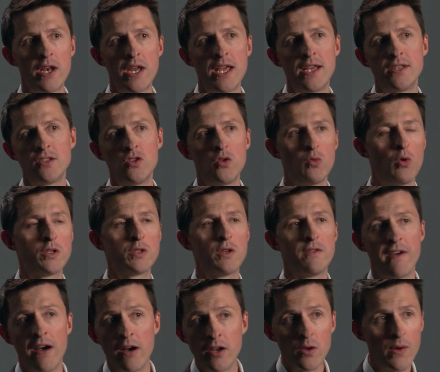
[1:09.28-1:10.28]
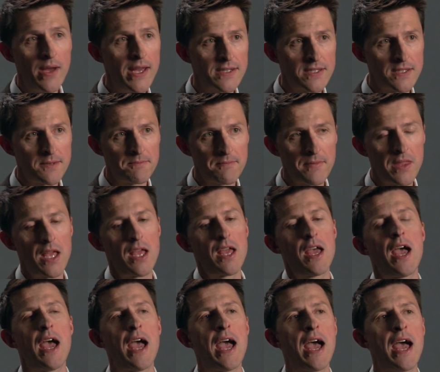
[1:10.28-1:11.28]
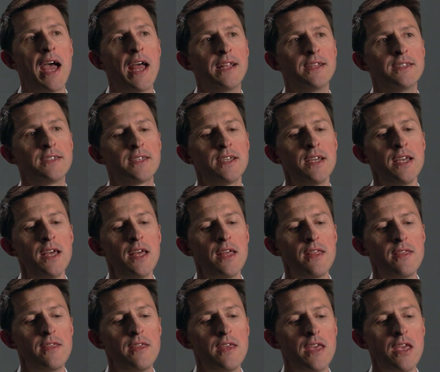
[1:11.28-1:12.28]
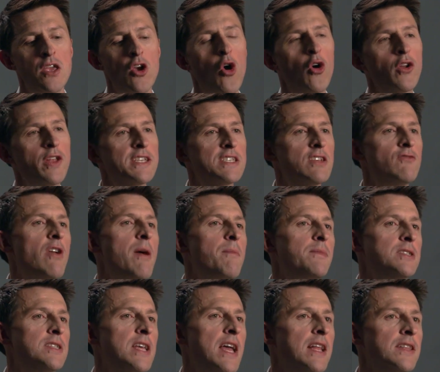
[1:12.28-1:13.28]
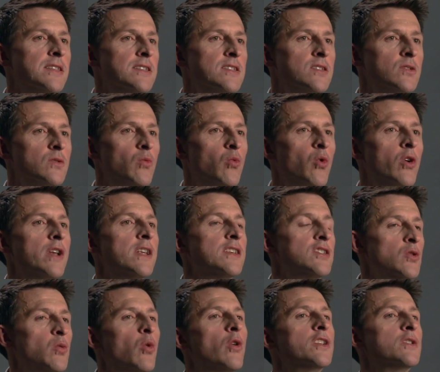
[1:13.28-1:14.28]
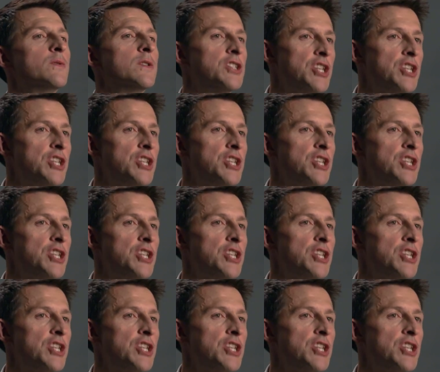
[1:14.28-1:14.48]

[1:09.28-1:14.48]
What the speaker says: it is you want to evaluate and the audience that represents what it is you want to